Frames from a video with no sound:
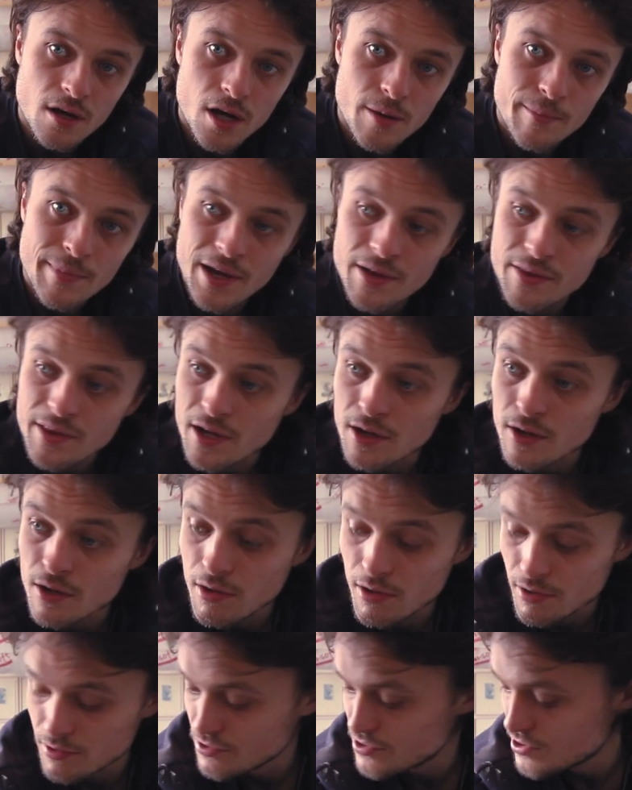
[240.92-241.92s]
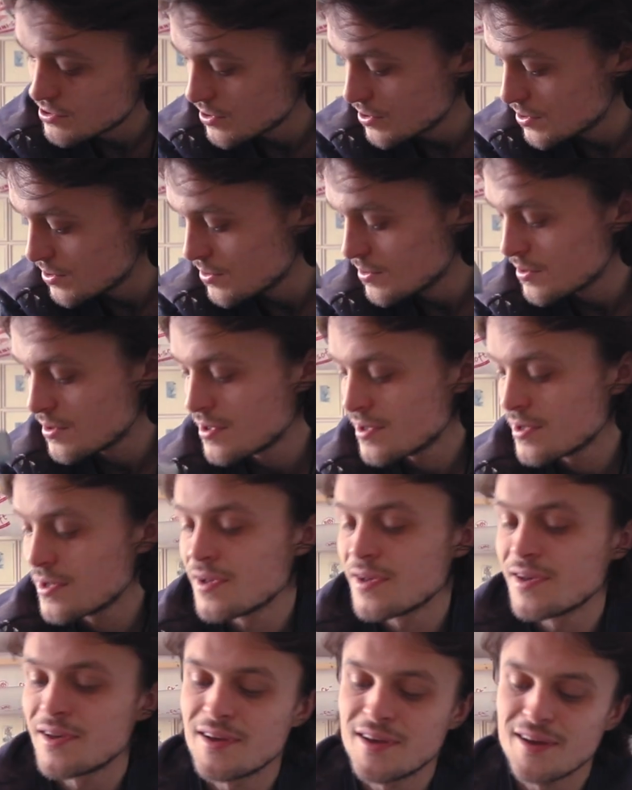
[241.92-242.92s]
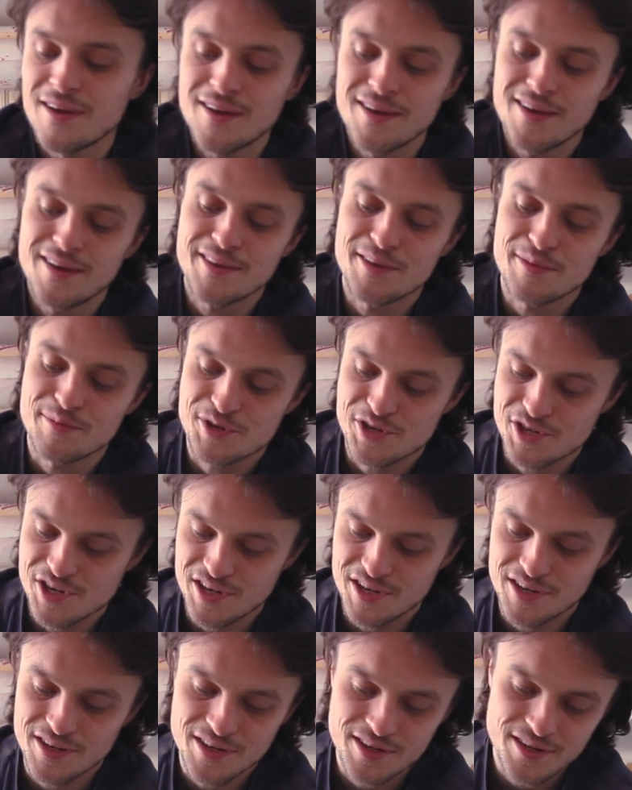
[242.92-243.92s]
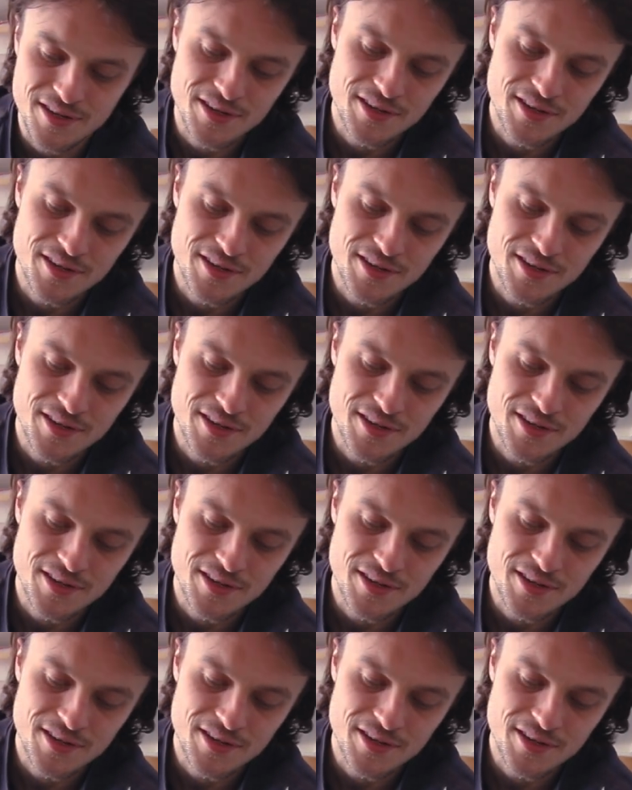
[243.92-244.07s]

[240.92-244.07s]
I mount that onto the machine.